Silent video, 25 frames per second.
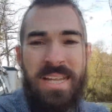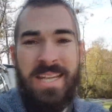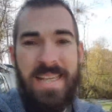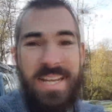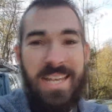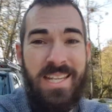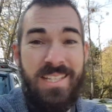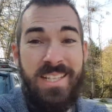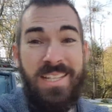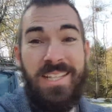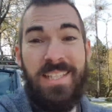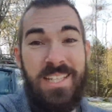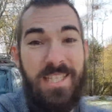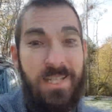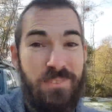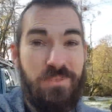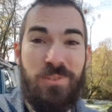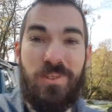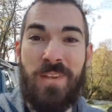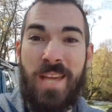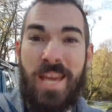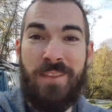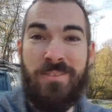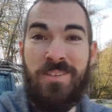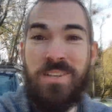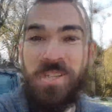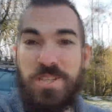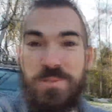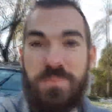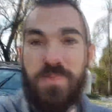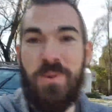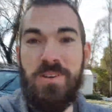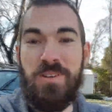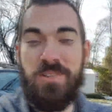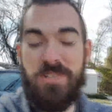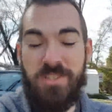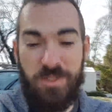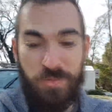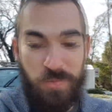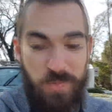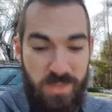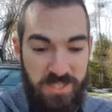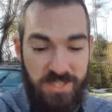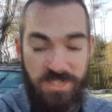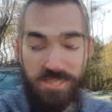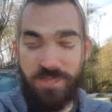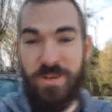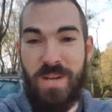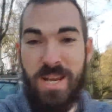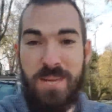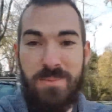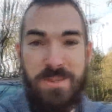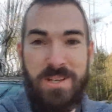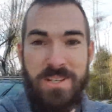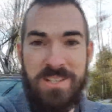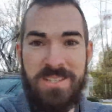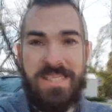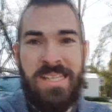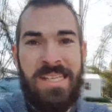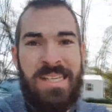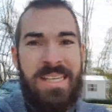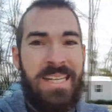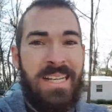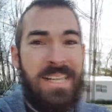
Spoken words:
And then if you have experience with ceramics